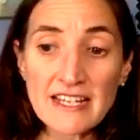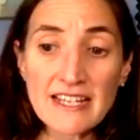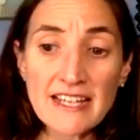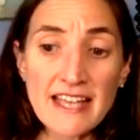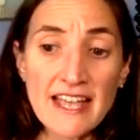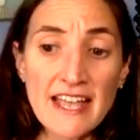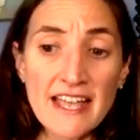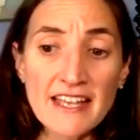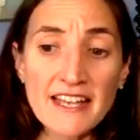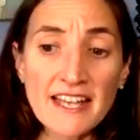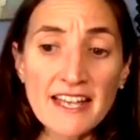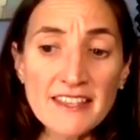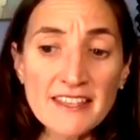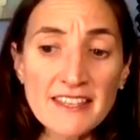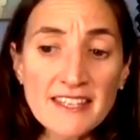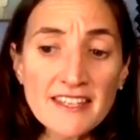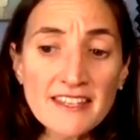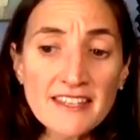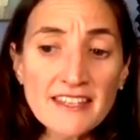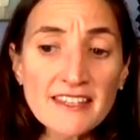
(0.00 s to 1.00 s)
and I
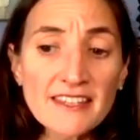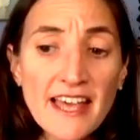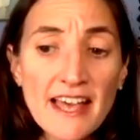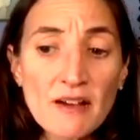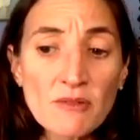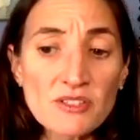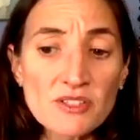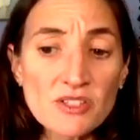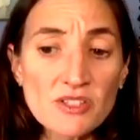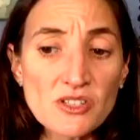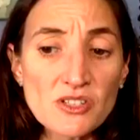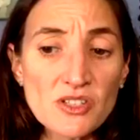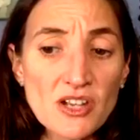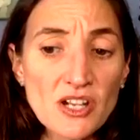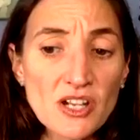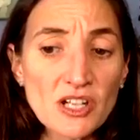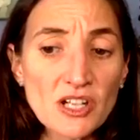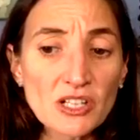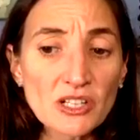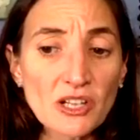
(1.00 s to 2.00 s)
think that that was
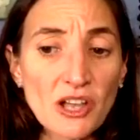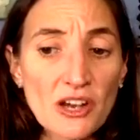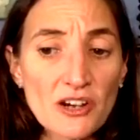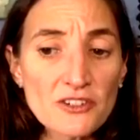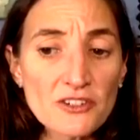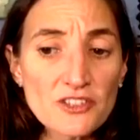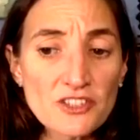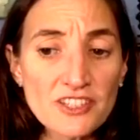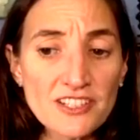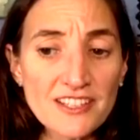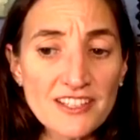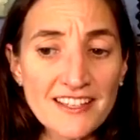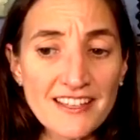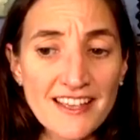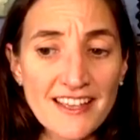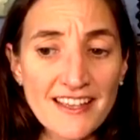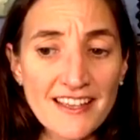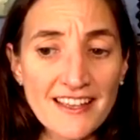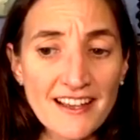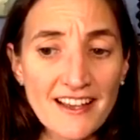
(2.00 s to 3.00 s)
largely
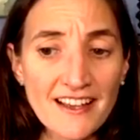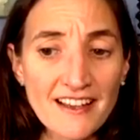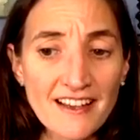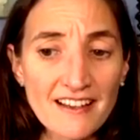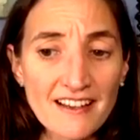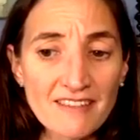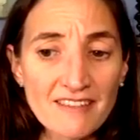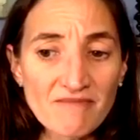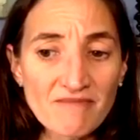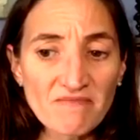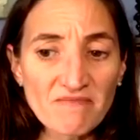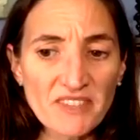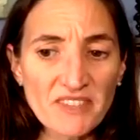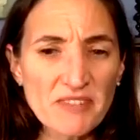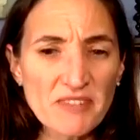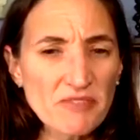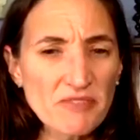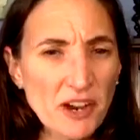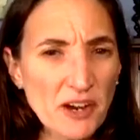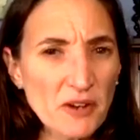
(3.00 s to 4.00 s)
a uh,
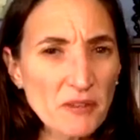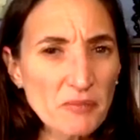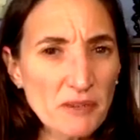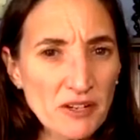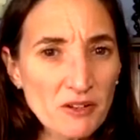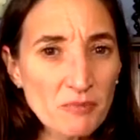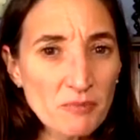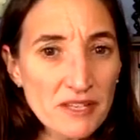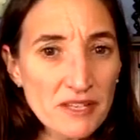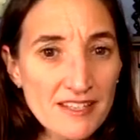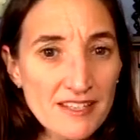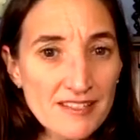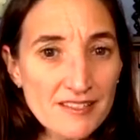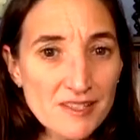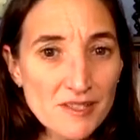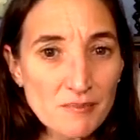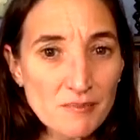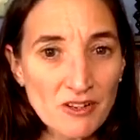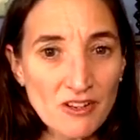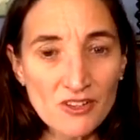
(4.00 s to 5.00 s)
environmental
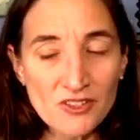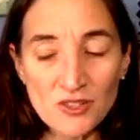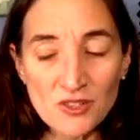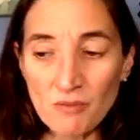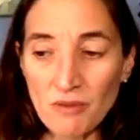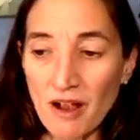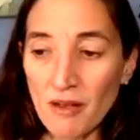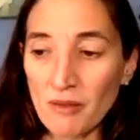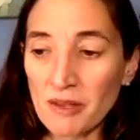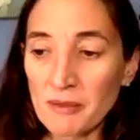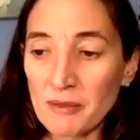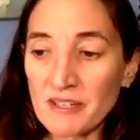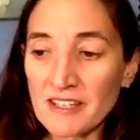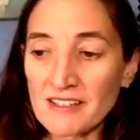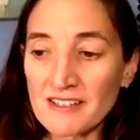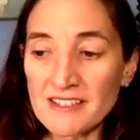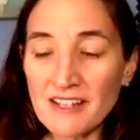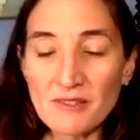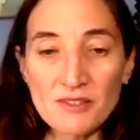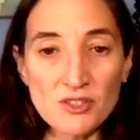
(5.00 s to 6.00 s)
piece, but also probably
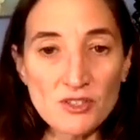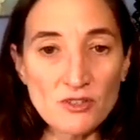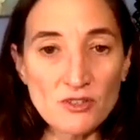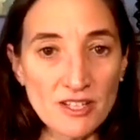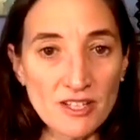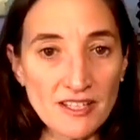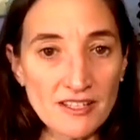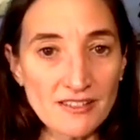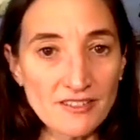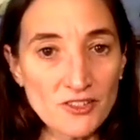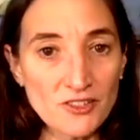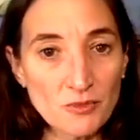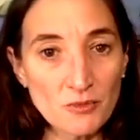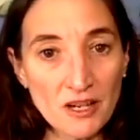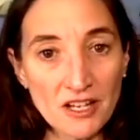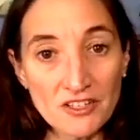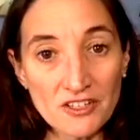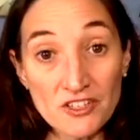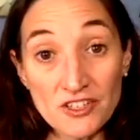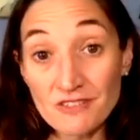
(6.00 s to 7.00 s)
because I was drinking too
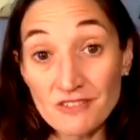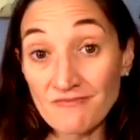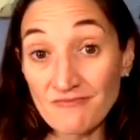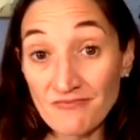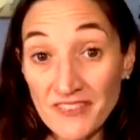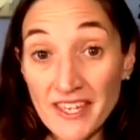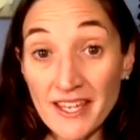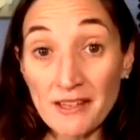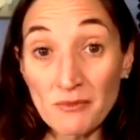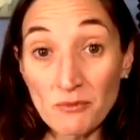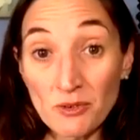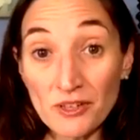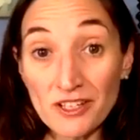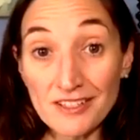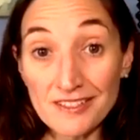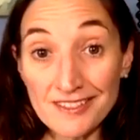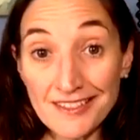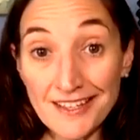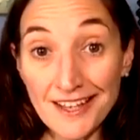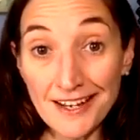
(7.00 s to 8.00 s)
much, and we'll
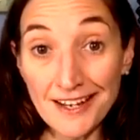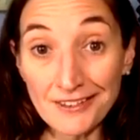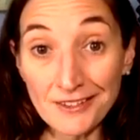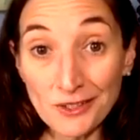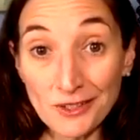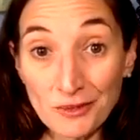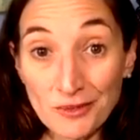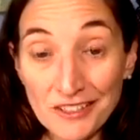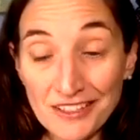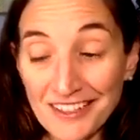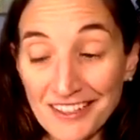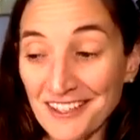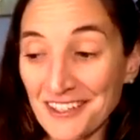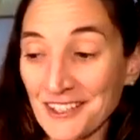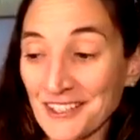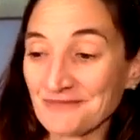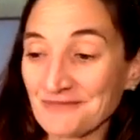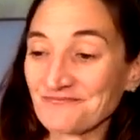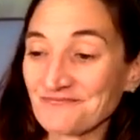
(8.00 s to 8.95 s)
get to that a little bit later.